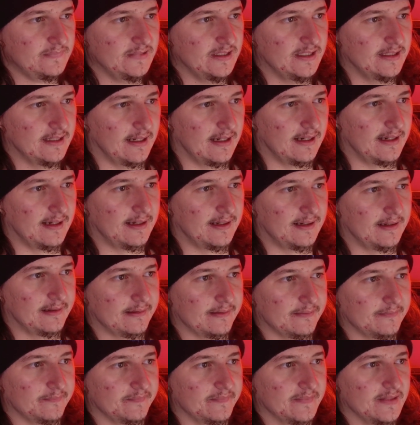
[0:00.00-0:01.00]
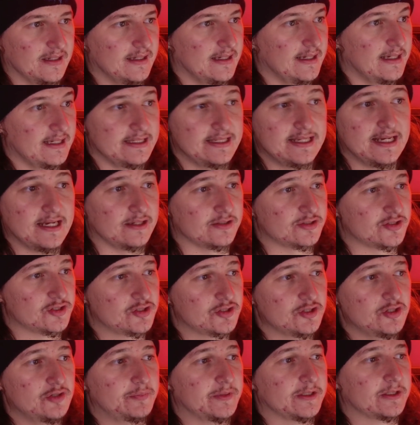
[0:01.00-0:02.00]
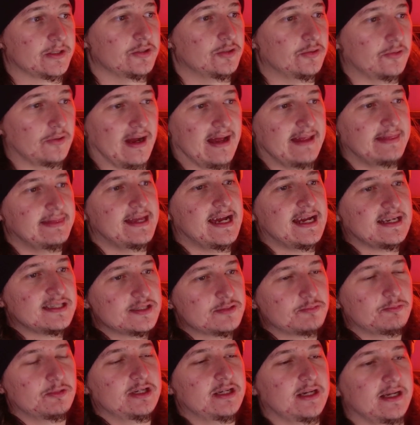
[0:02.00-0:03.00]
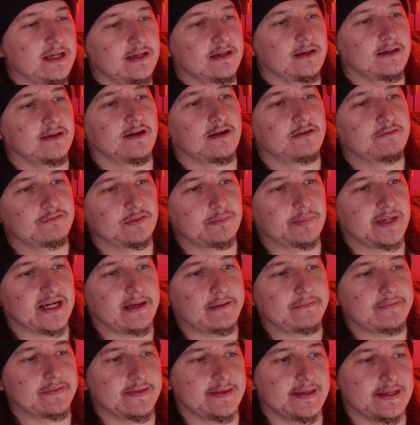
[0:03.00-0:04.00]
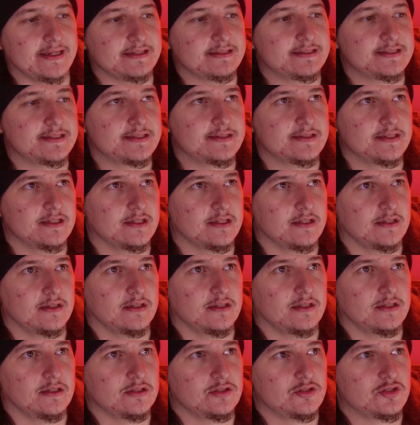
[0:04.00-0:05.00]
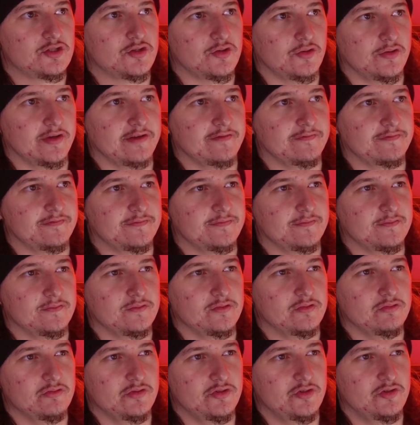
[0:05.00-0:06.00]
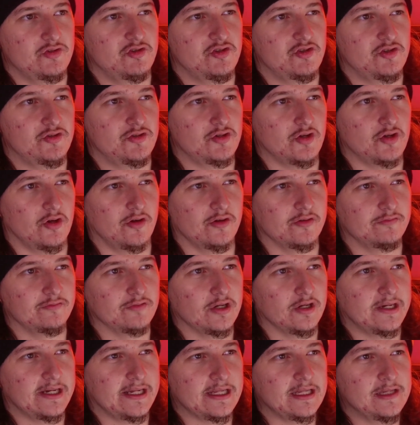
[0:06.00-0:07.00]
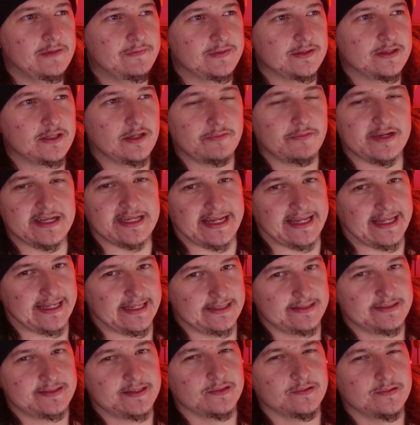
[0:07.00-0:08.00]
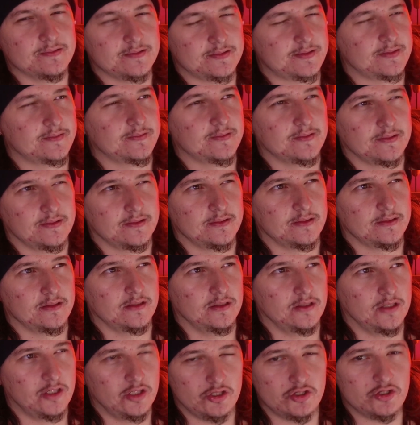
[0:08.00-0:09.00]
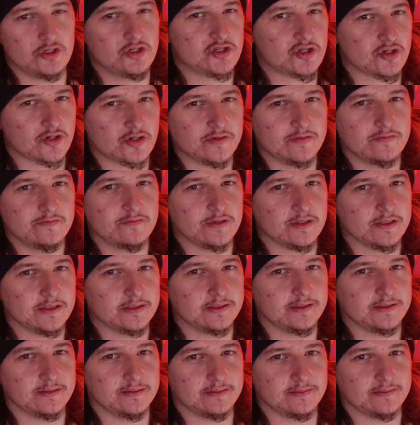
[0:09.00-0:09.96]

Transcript: Yeah, super cool. And that's what I love about this sort of genre, even though it isn't a genre.